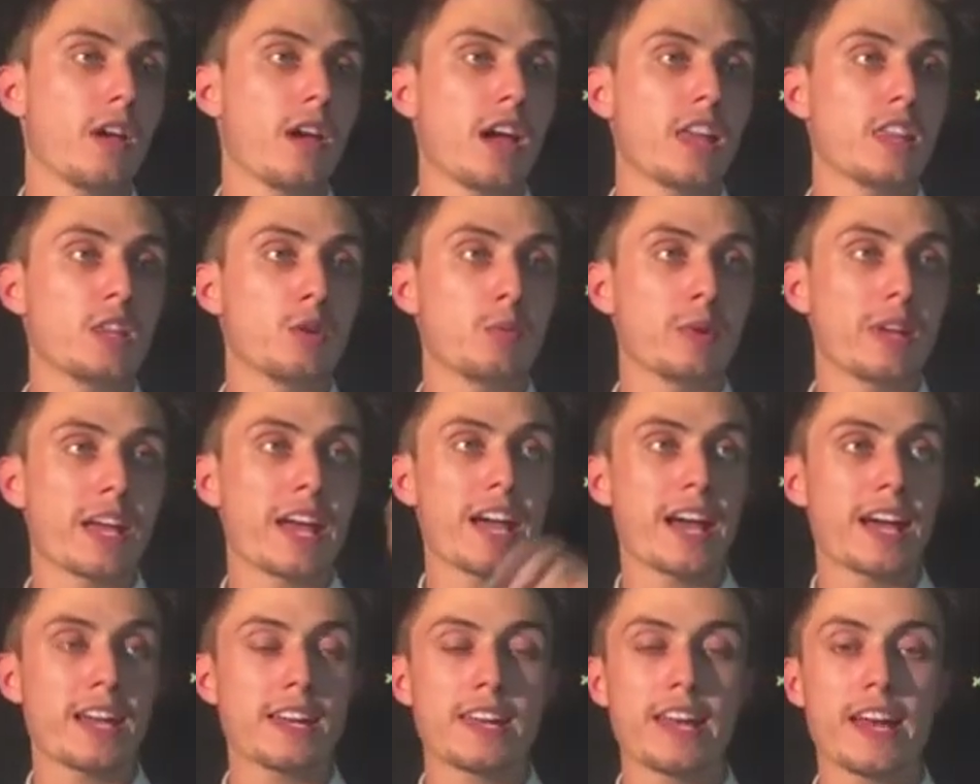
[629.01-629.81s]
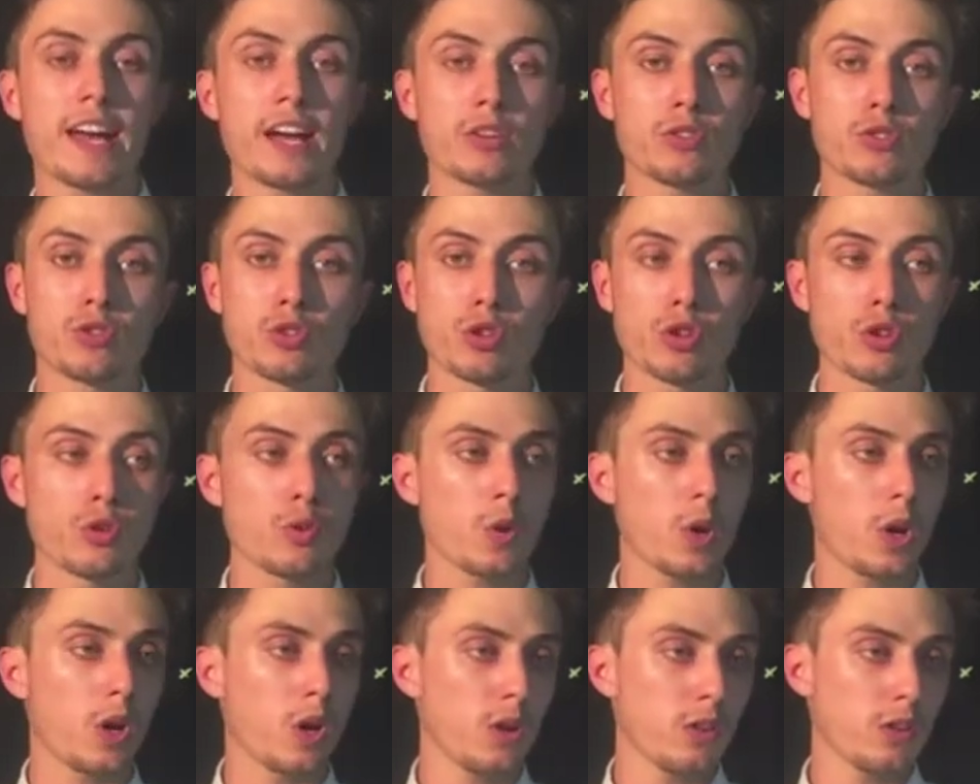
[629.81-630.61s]
And then we add our 2
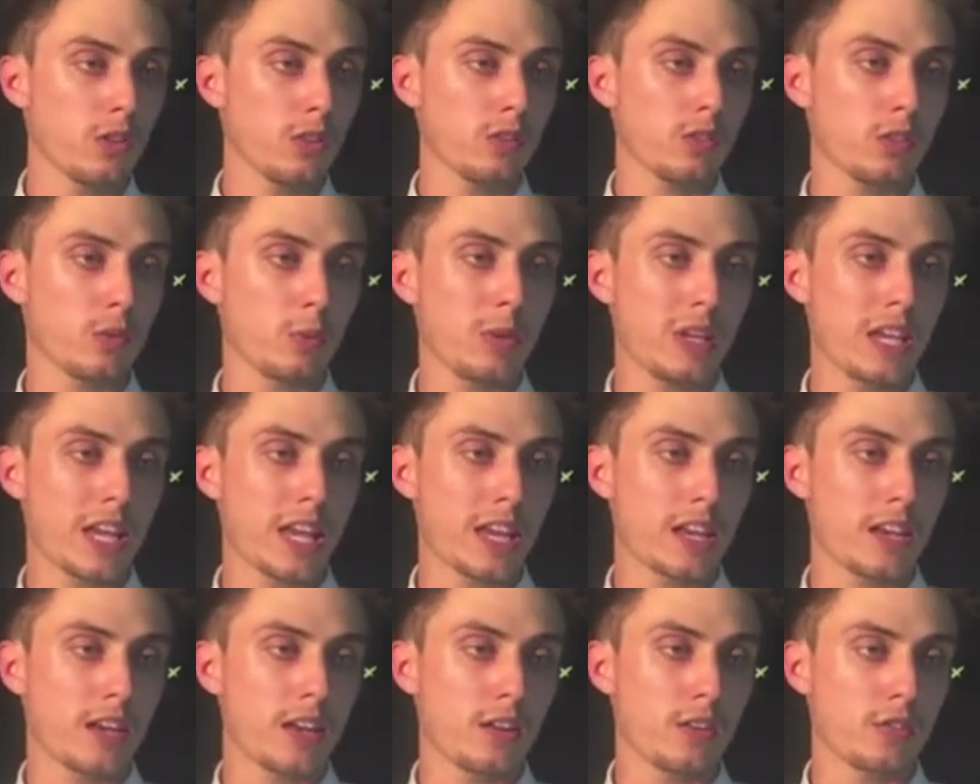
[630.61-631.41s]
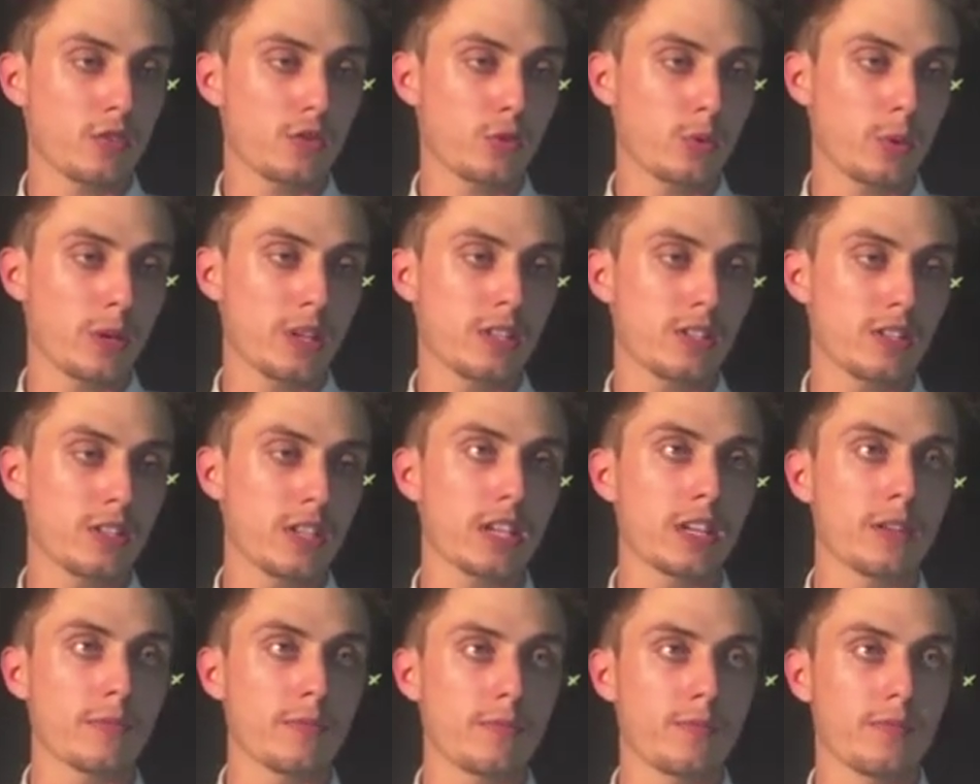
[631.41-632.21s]
on, so we get
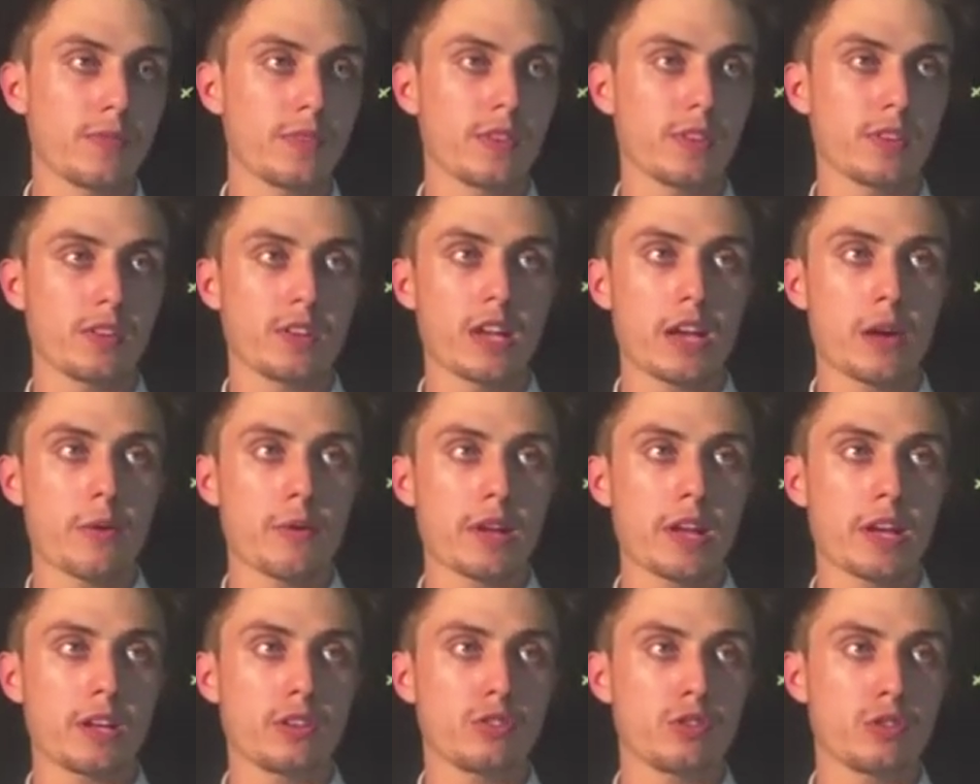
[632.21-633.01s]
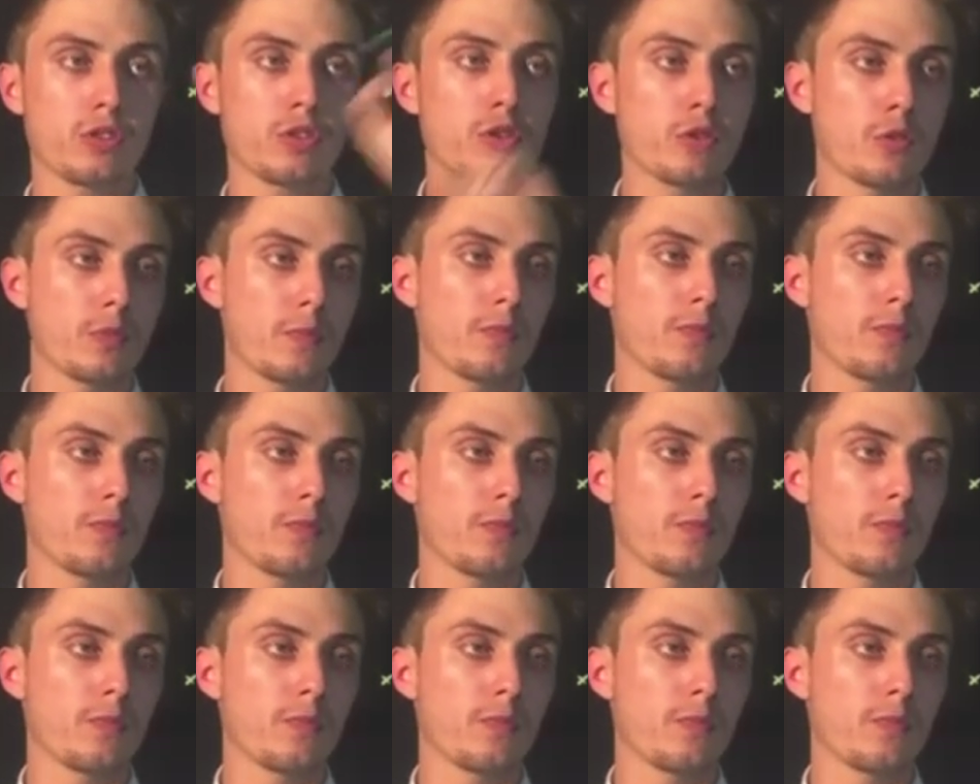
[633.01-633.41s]
20. Carry our 2.